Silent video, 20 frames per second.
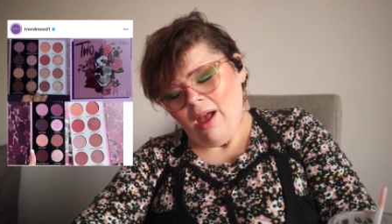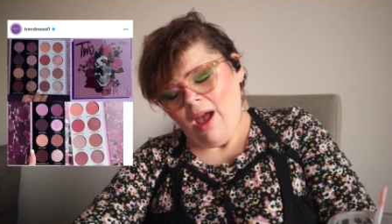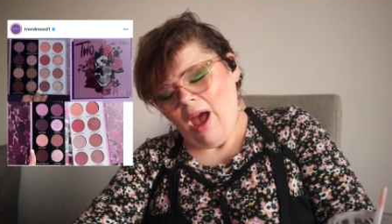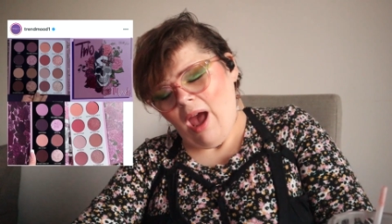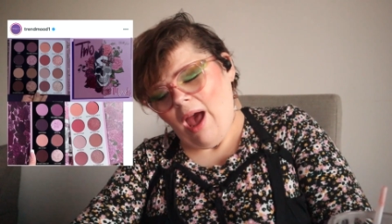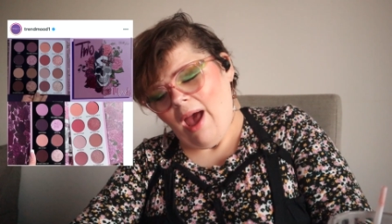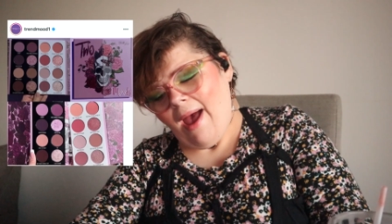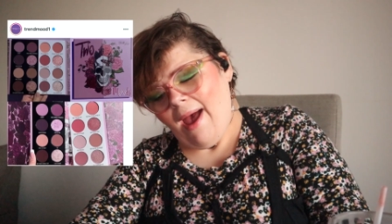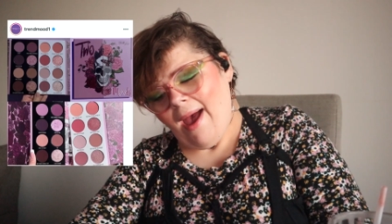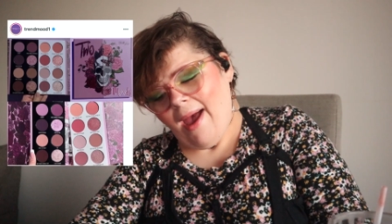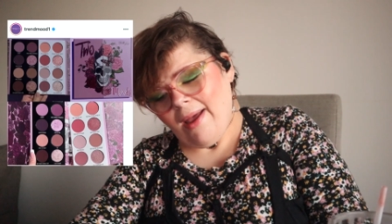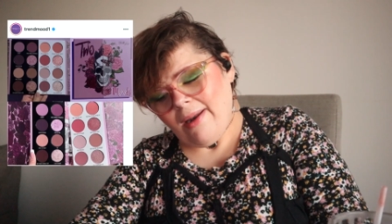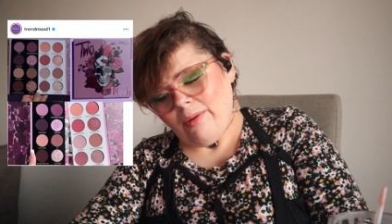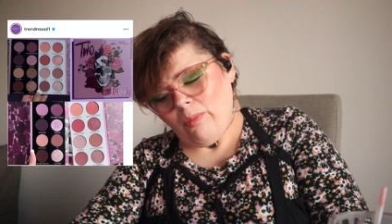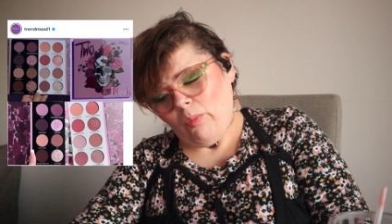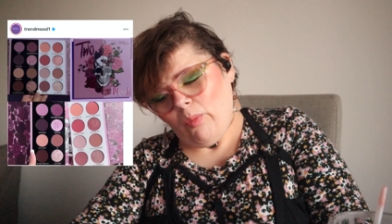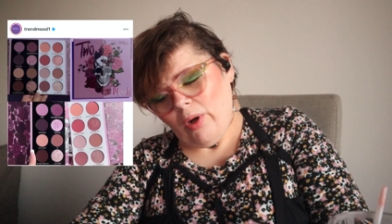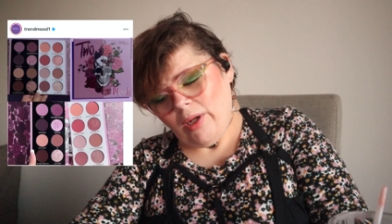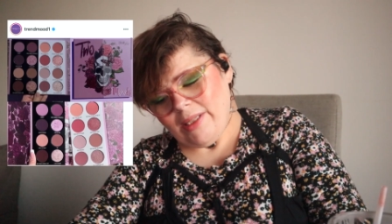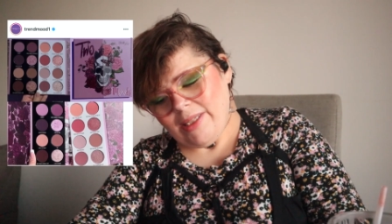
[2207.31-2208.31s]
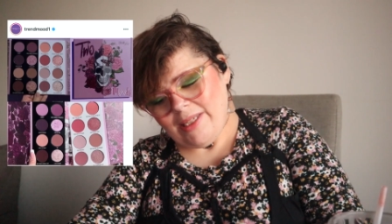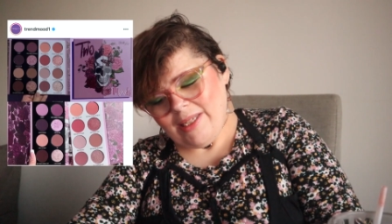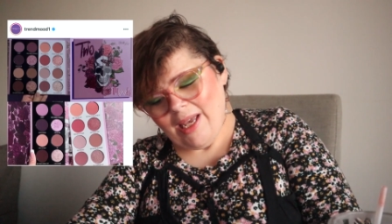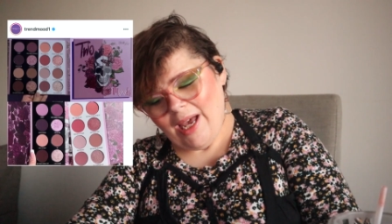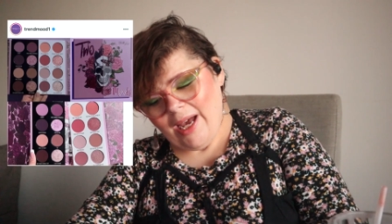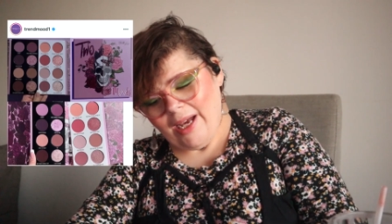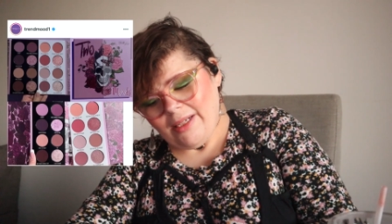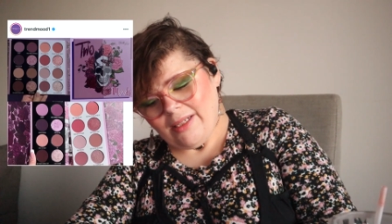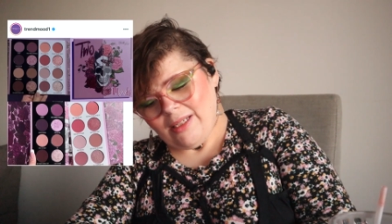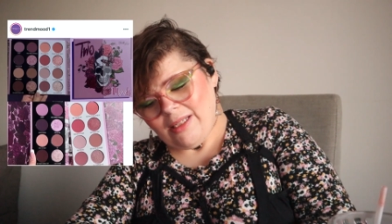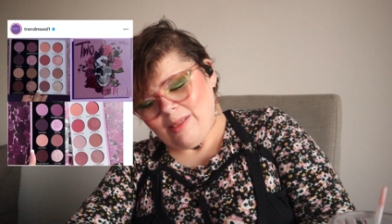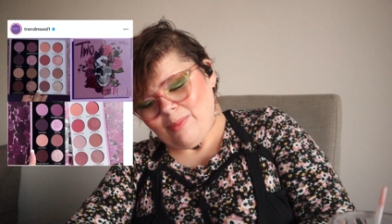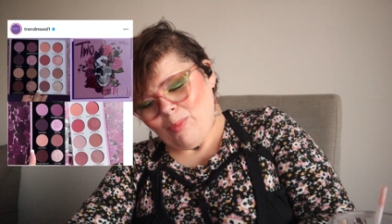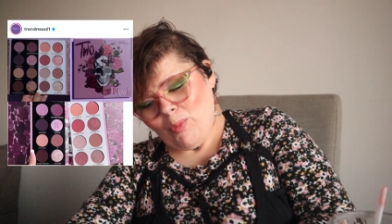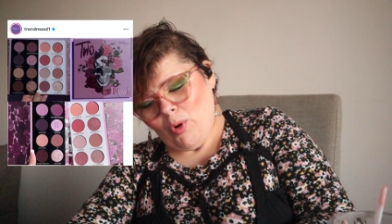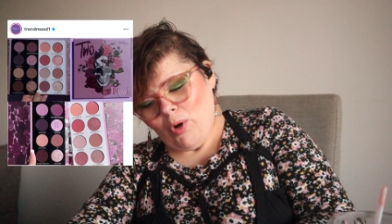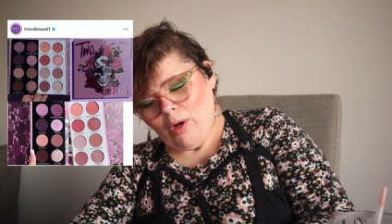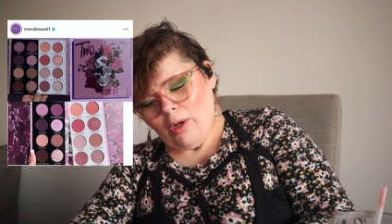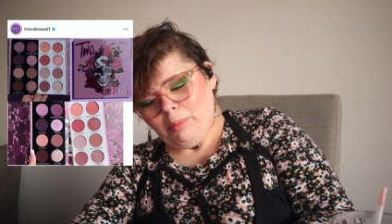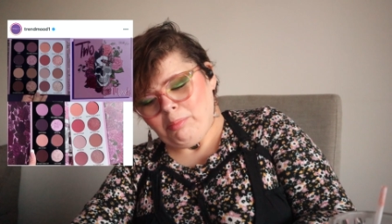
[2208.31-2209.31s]
And one side is
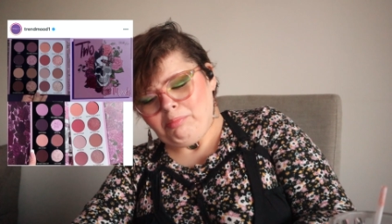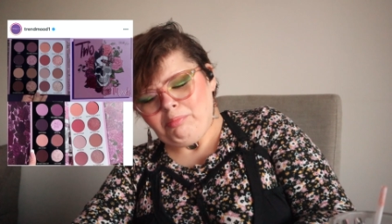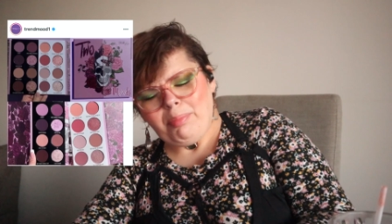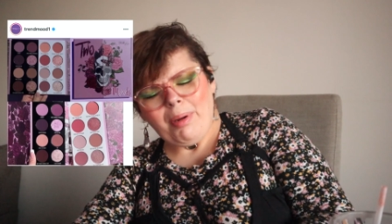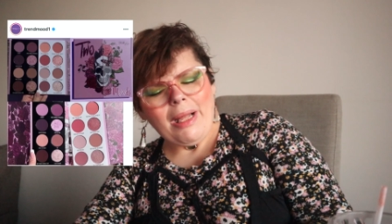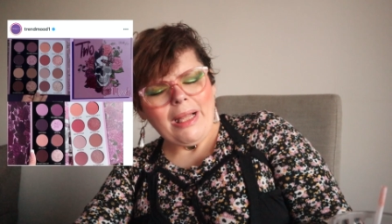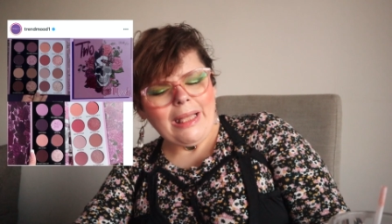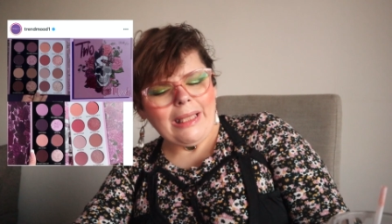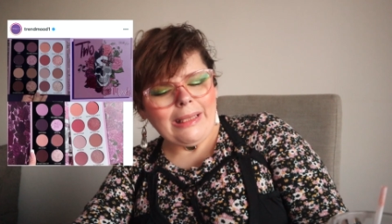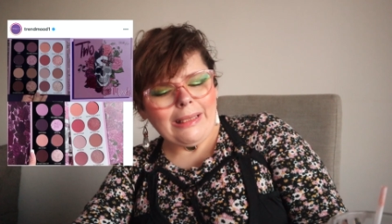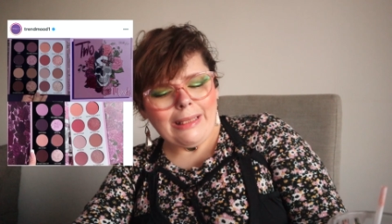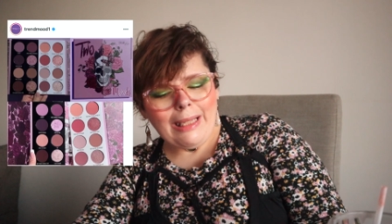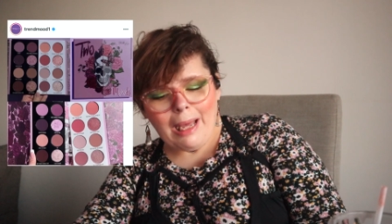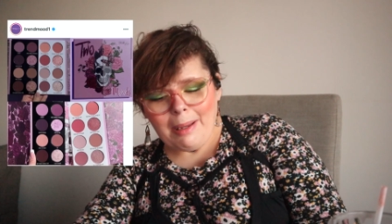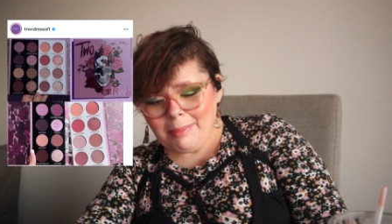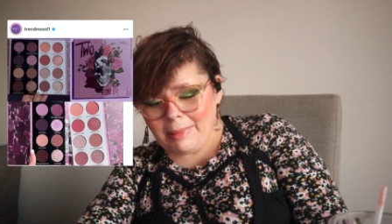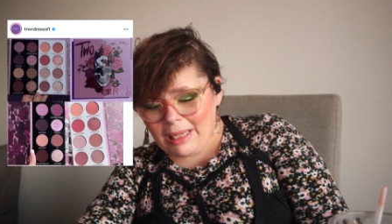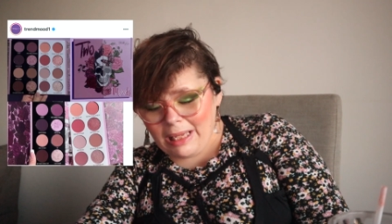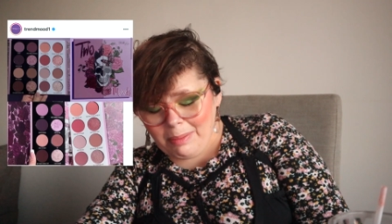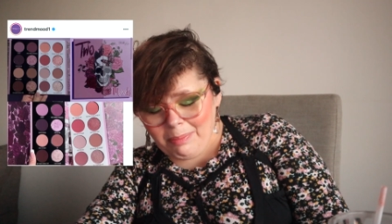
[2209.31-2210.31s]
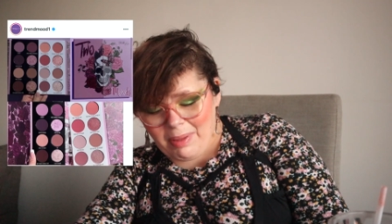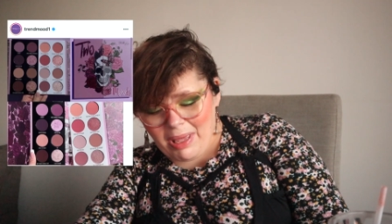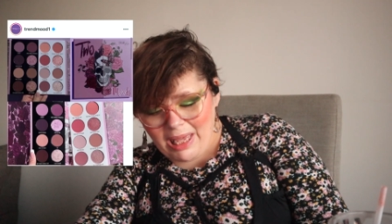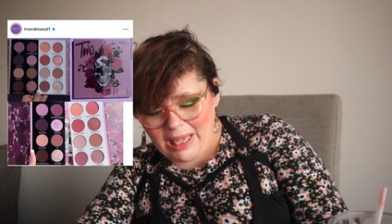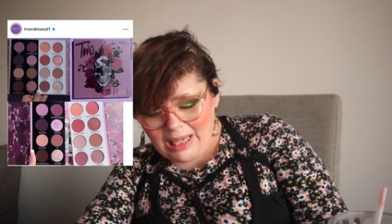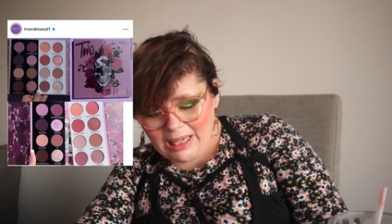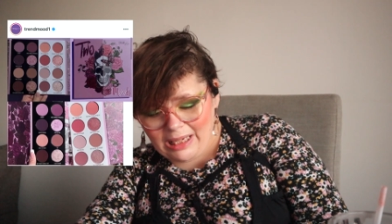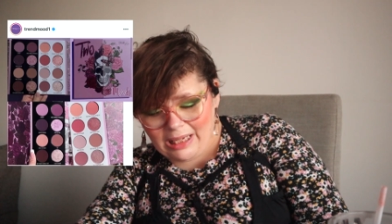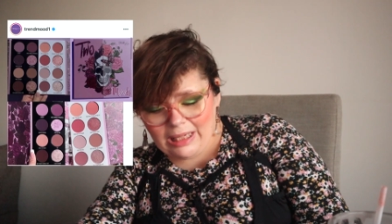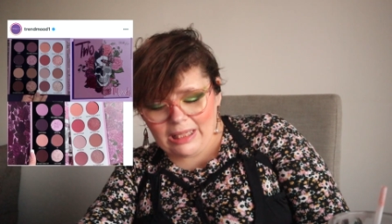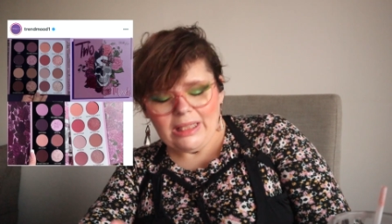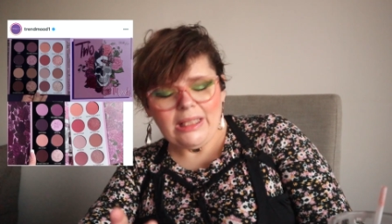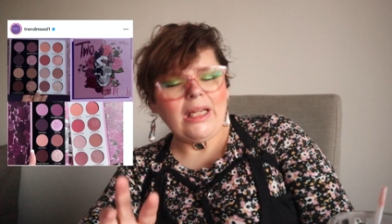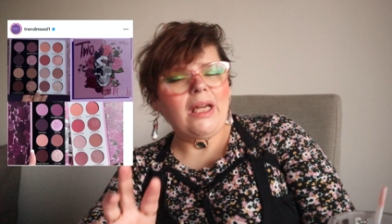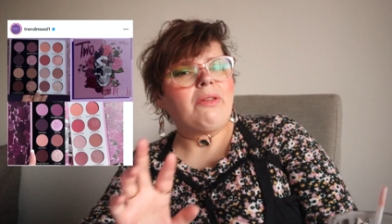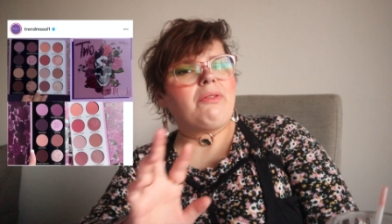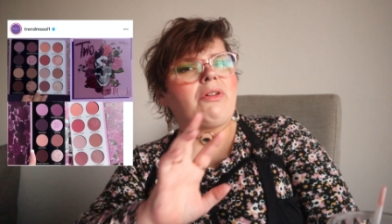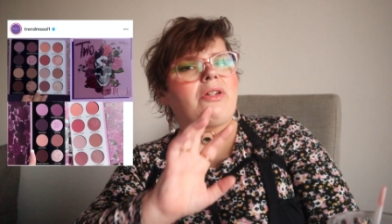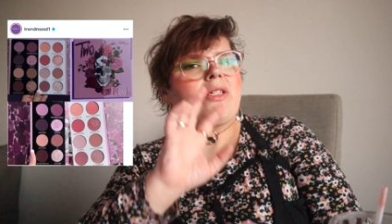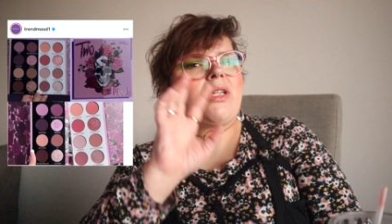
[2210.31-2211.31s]
more plummy pink, and the
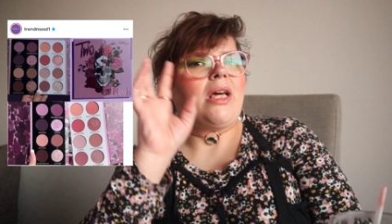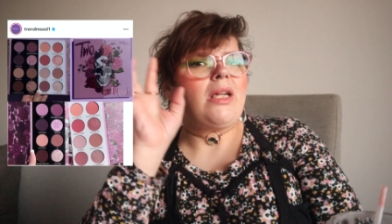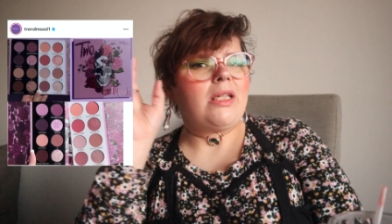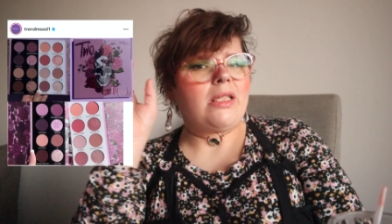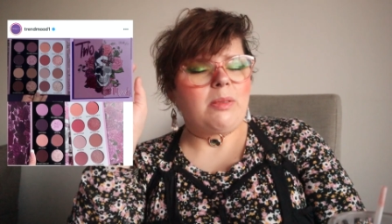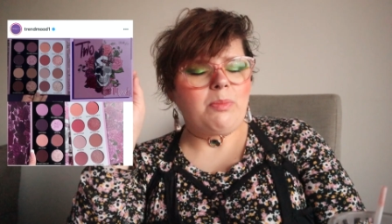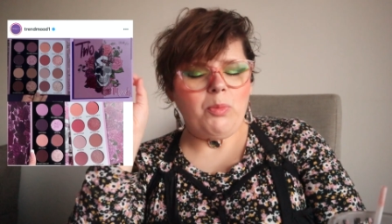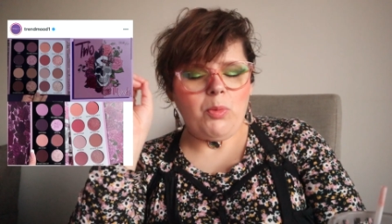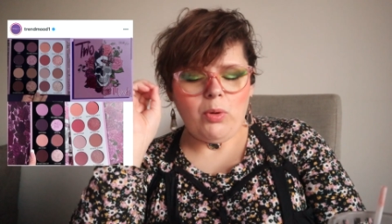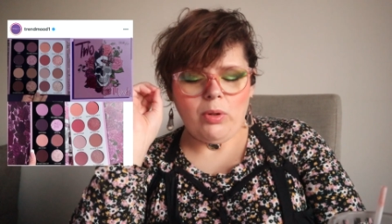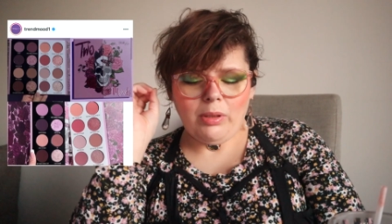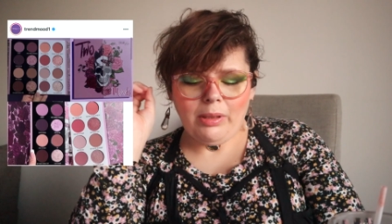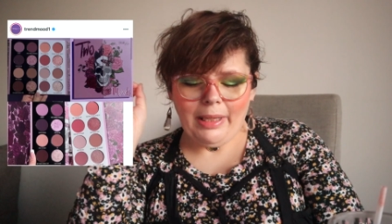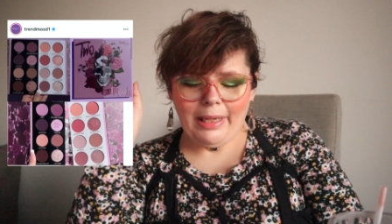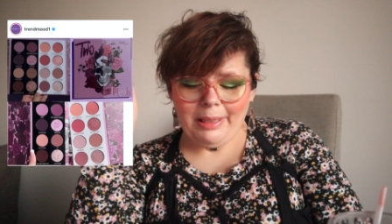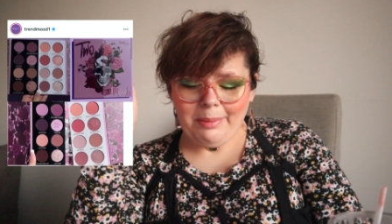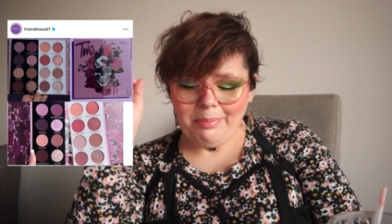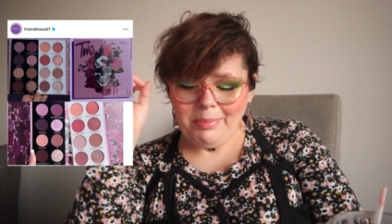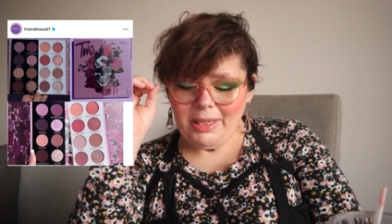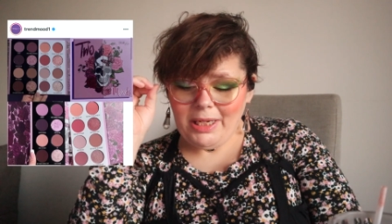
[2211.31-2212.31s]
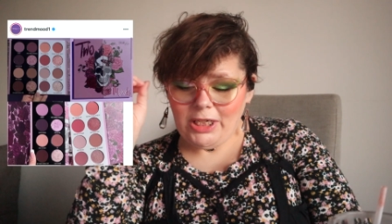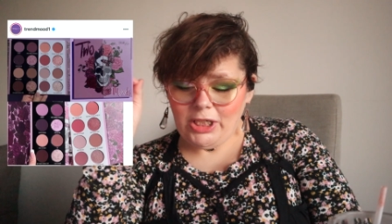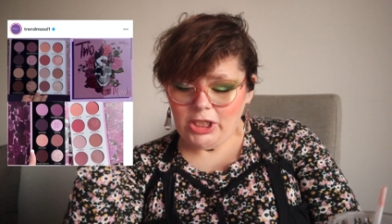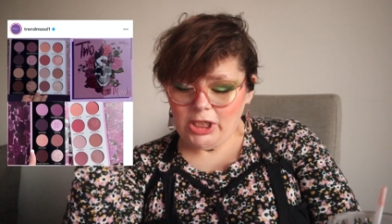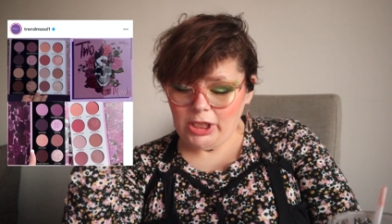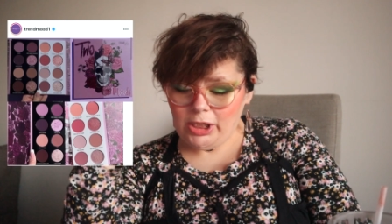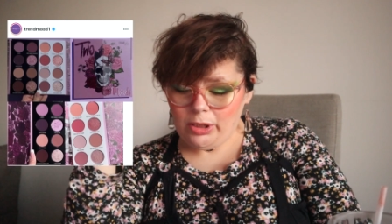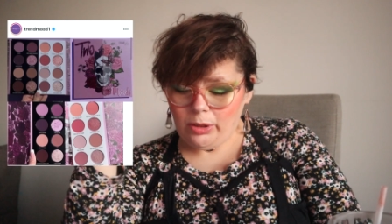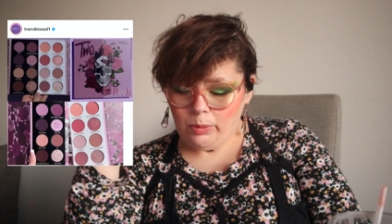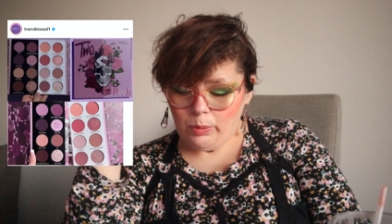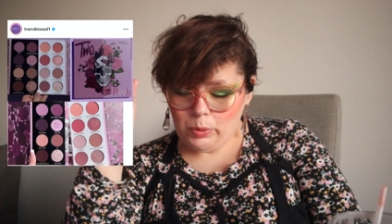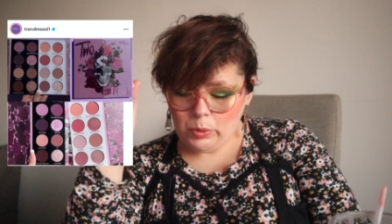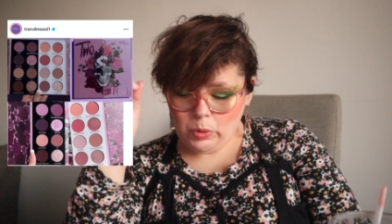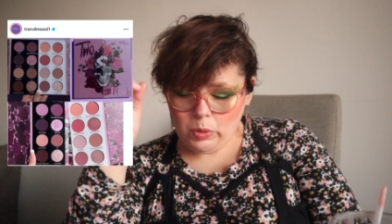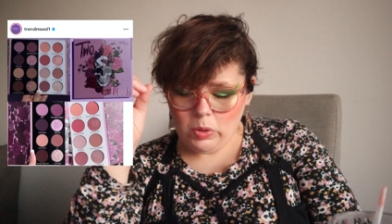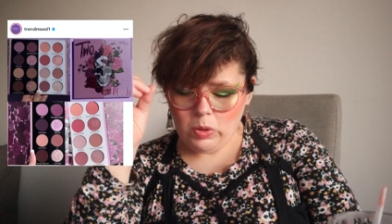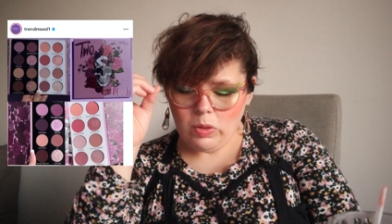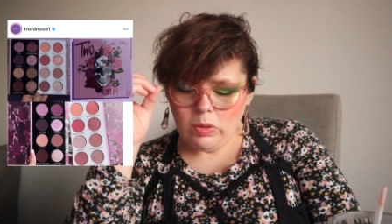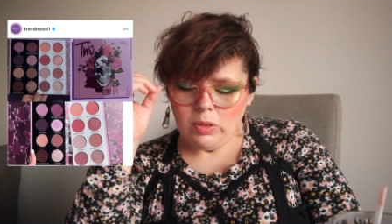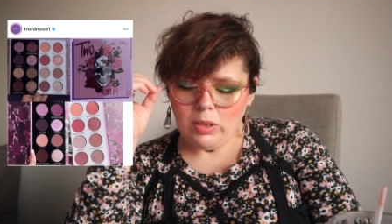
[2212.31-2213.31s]
other side is more like peachy
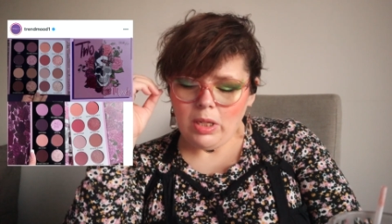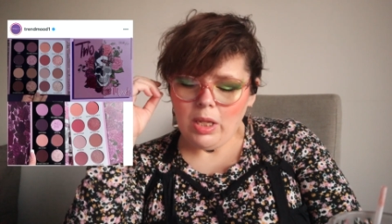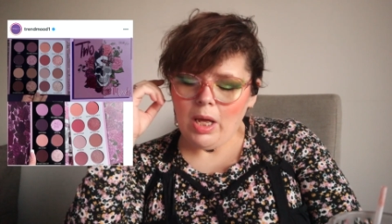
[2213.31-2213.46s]
neutral.